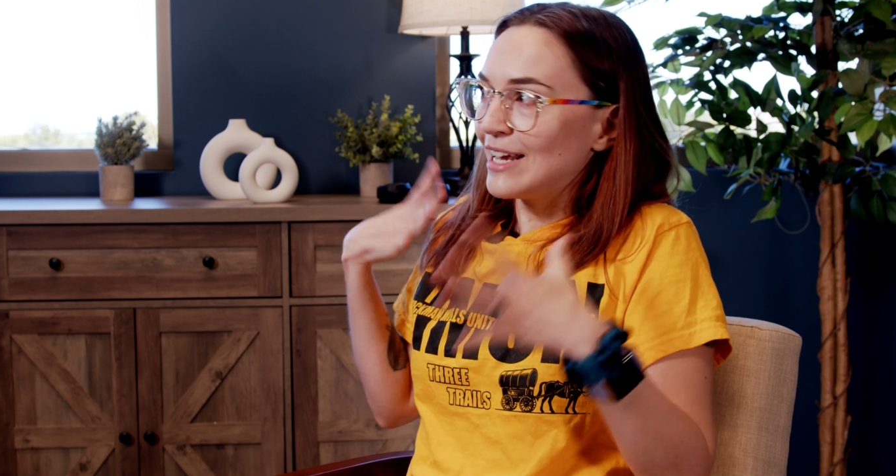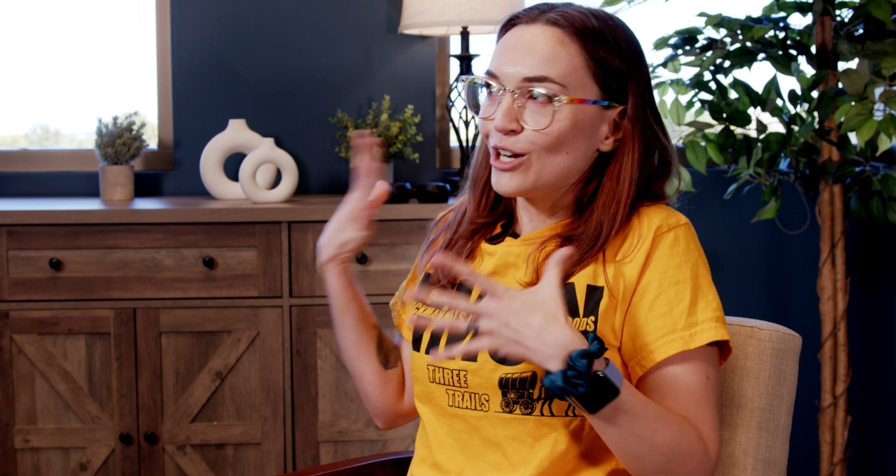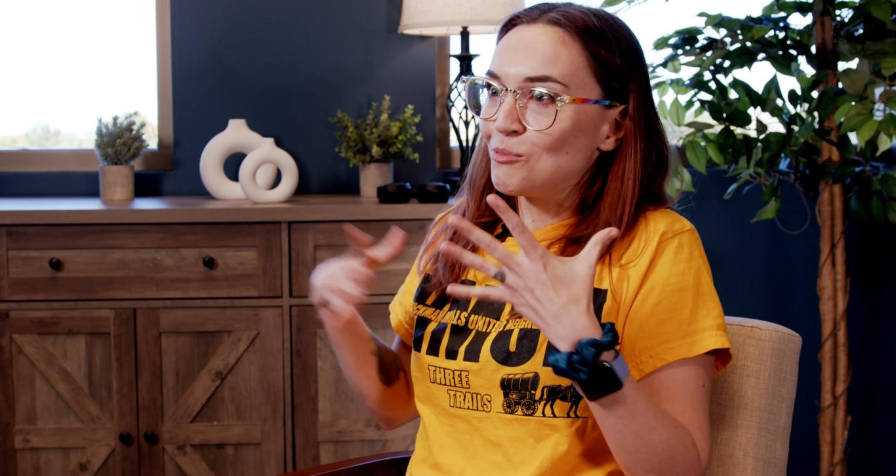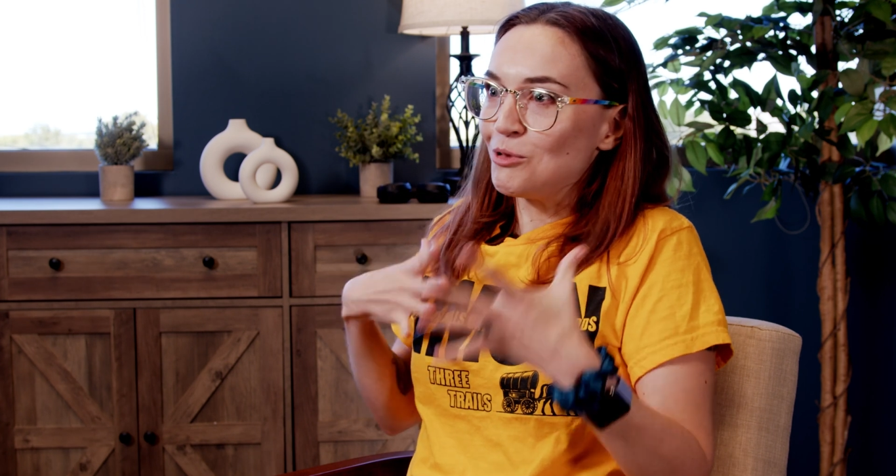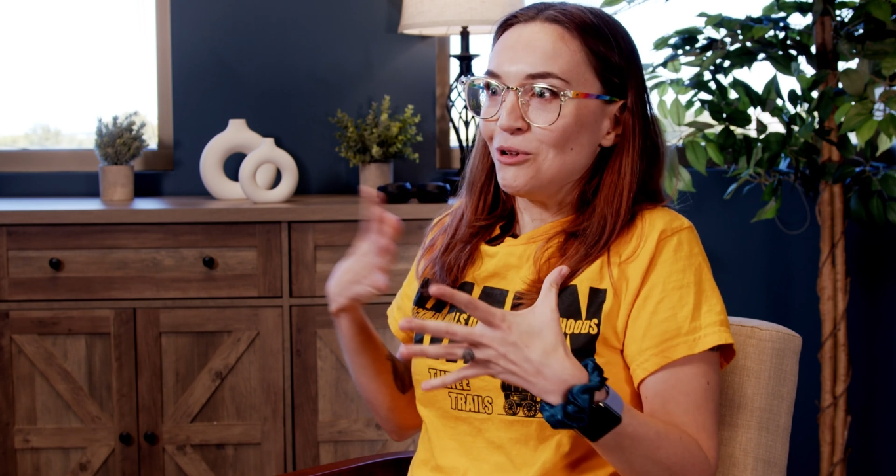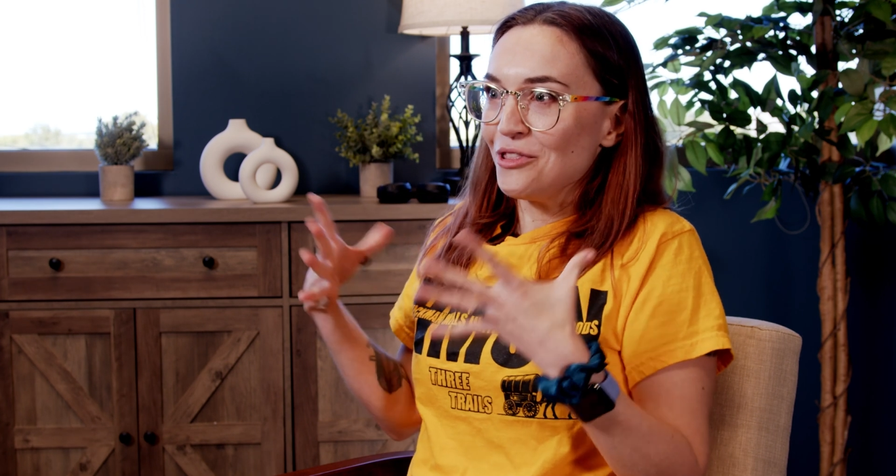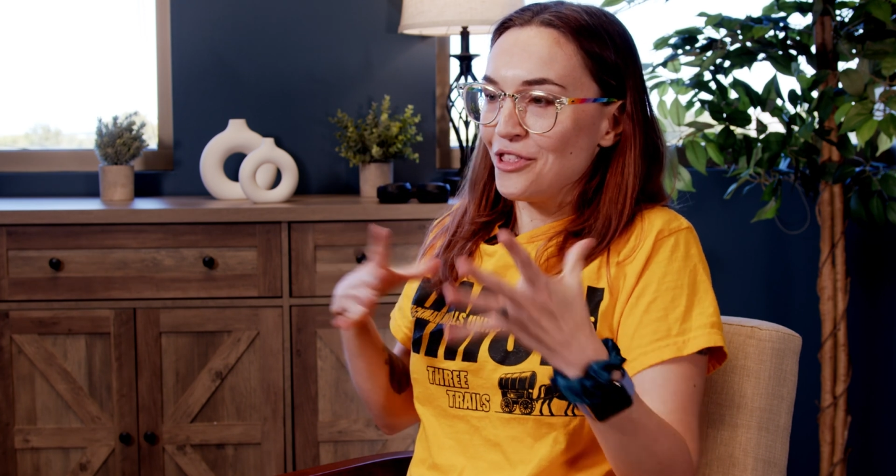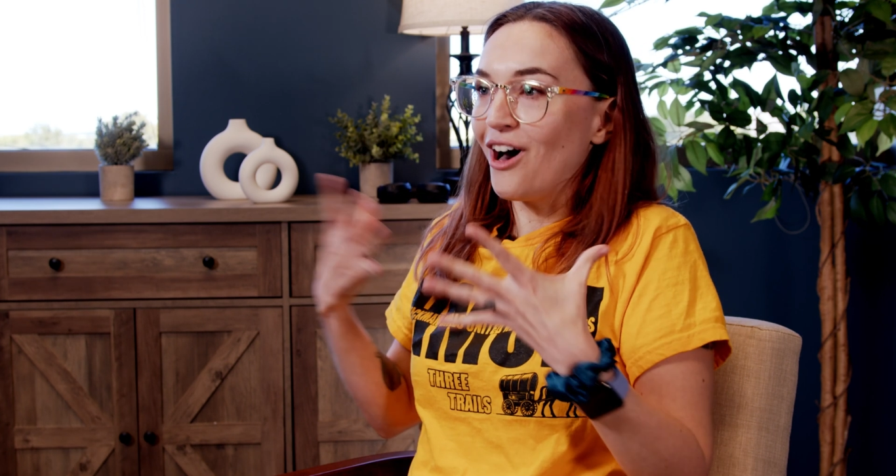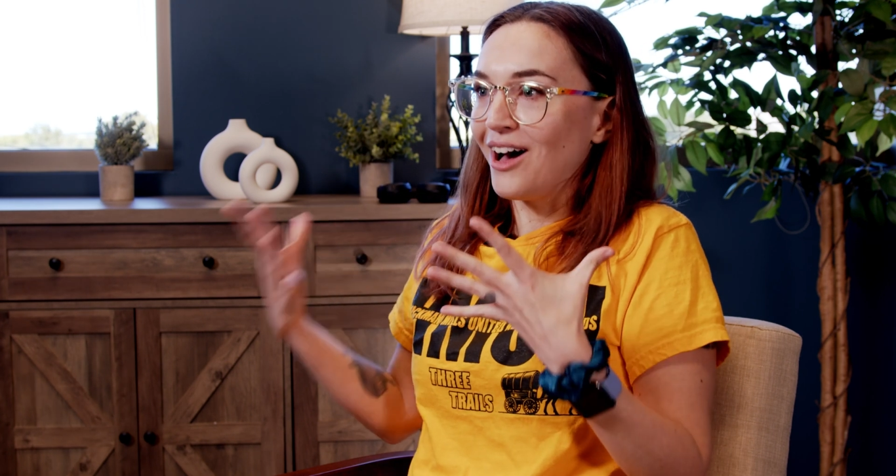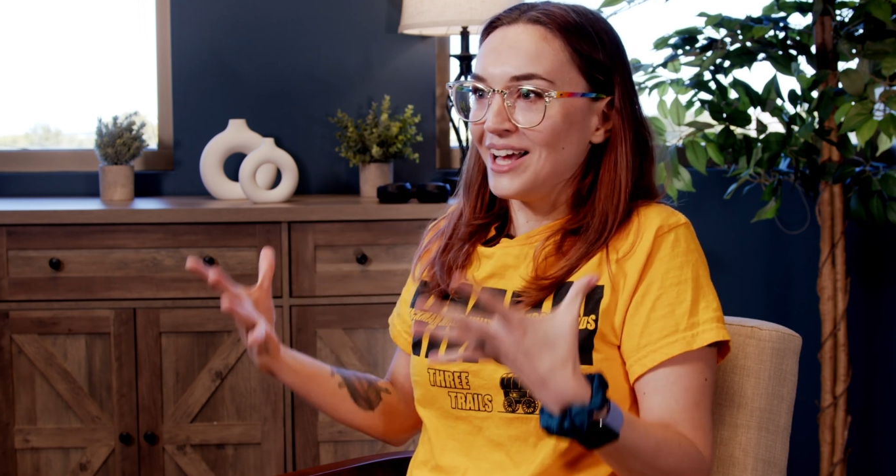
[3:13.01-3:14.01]
terrible
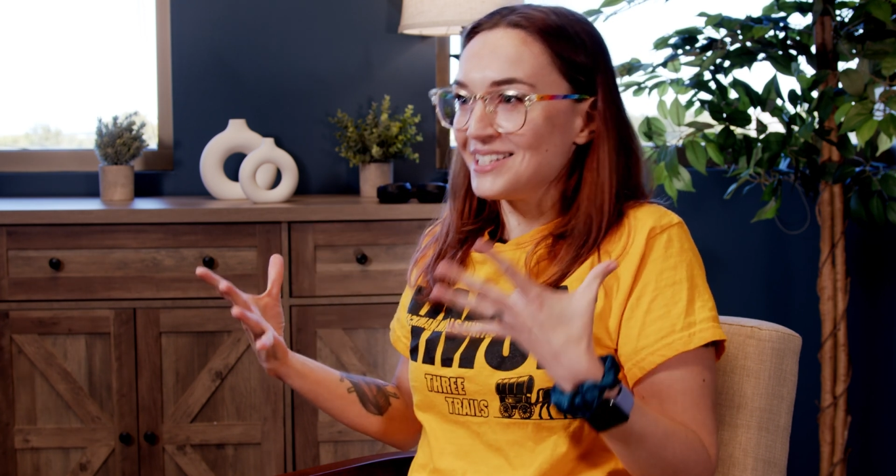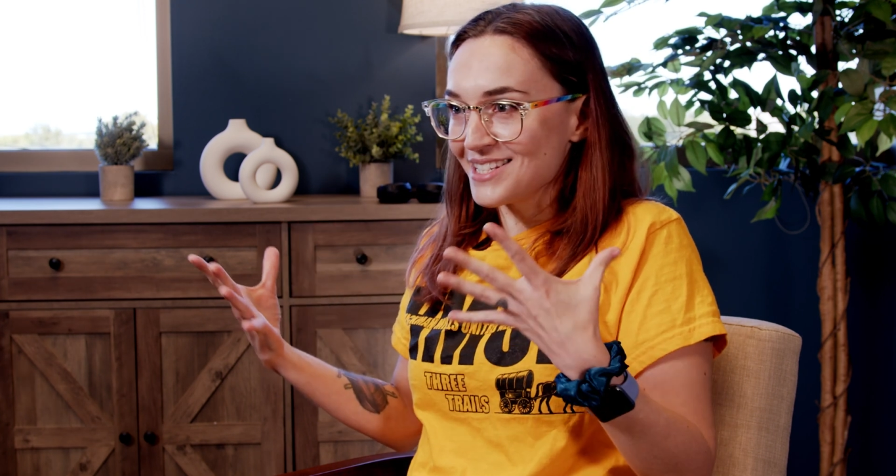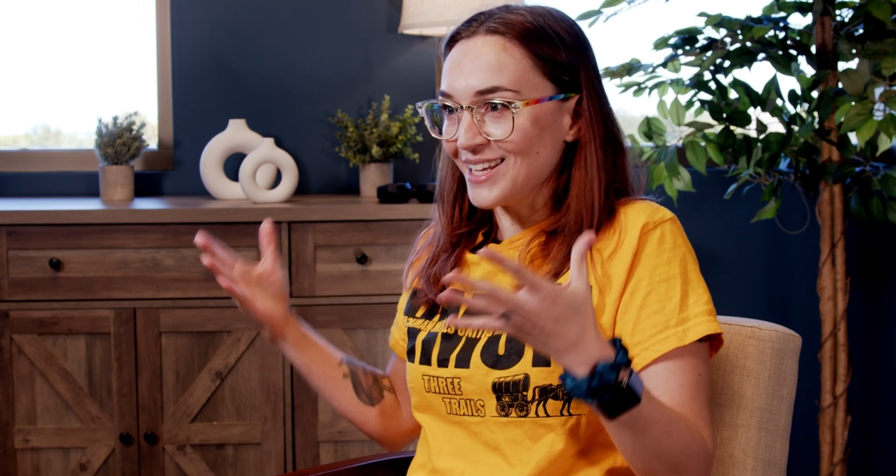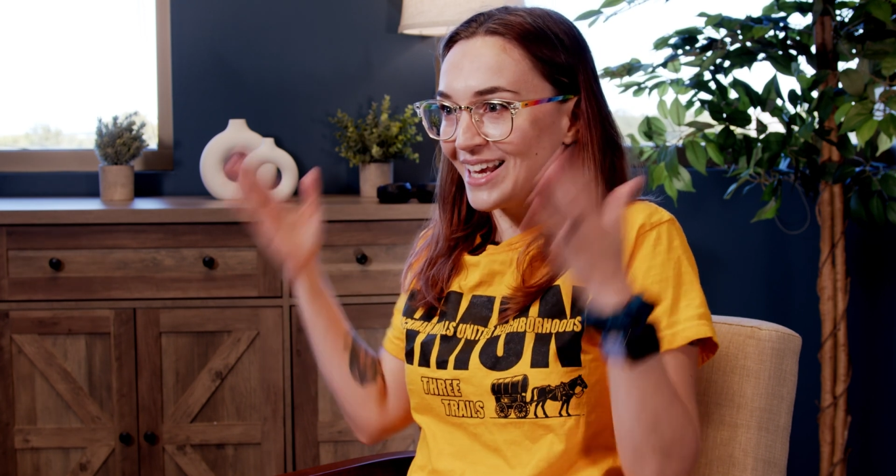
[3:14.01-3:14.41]
thoughts?